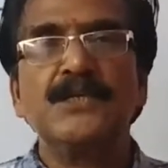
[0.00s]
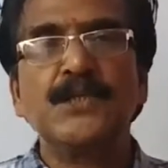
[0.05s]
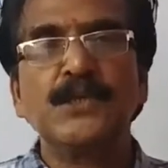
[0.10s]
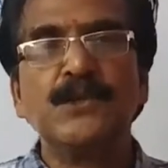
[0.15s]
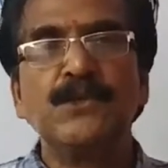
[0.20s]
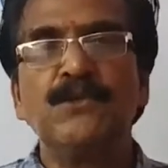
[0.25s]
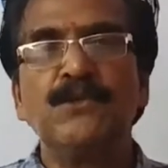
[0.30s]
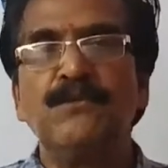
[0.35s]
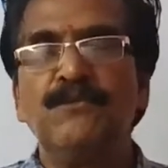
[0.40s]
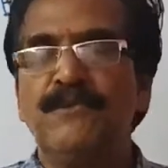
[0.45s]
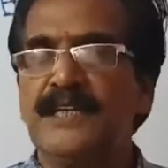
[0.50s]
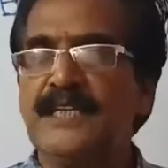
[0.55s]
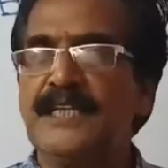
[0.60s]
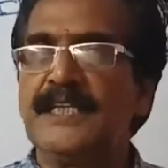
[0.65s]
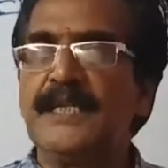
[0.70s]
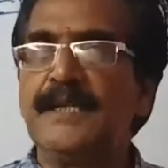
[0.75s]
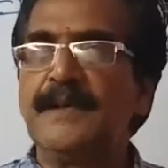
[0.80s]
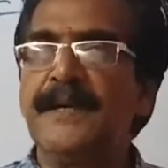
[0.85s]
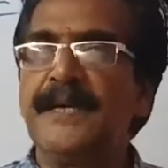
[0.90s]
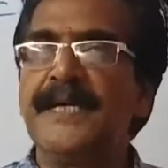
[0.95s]
So for
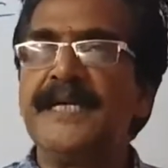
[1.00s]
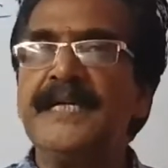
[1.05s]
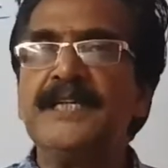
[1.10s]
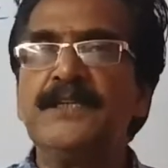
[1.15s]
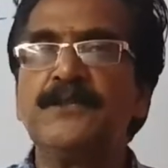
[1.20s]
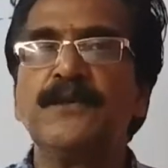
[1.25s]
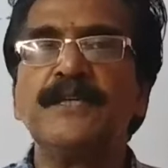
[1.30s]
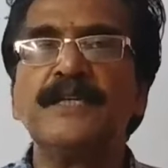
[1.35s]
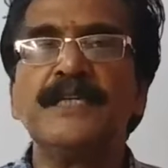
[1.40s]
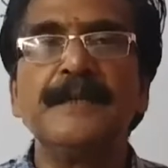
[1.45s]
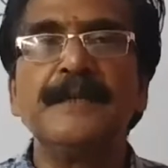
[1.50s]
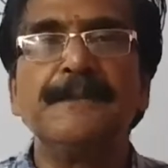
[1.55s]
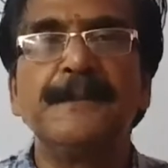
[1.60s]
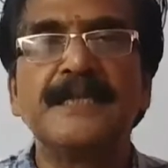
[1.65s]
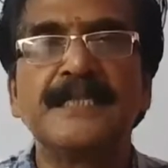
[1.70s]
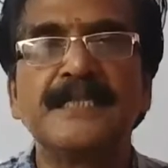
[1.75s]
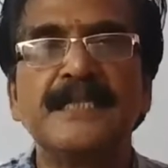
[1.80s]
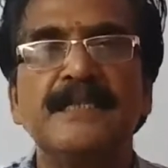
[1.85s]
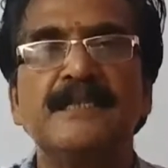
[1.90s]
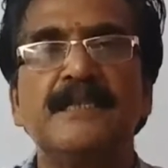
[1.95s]
the remaining
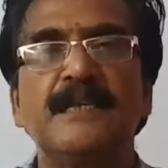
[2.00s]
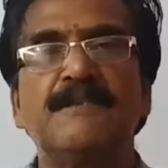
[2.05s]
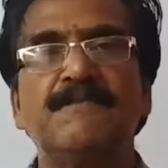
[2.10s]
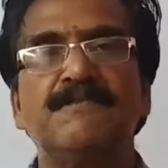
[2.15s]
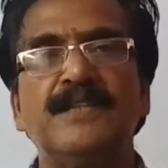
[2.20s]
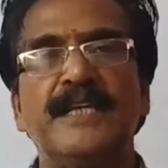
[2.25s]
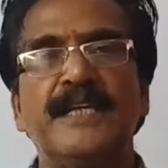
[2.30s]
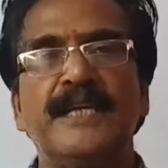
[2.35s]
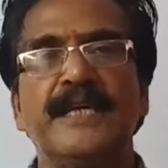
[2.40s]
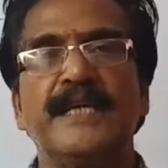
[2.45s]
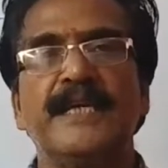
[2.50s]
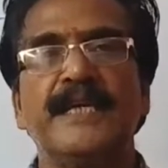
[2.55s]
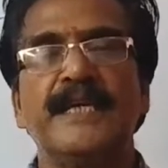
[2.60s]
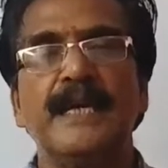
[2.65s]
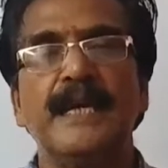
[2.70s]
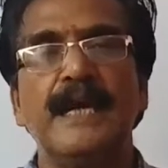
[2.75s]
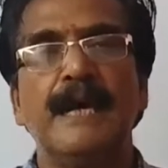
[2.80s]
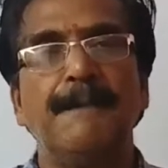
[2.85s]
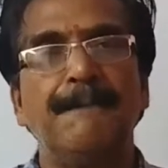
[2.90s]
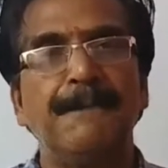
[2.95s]
20% of the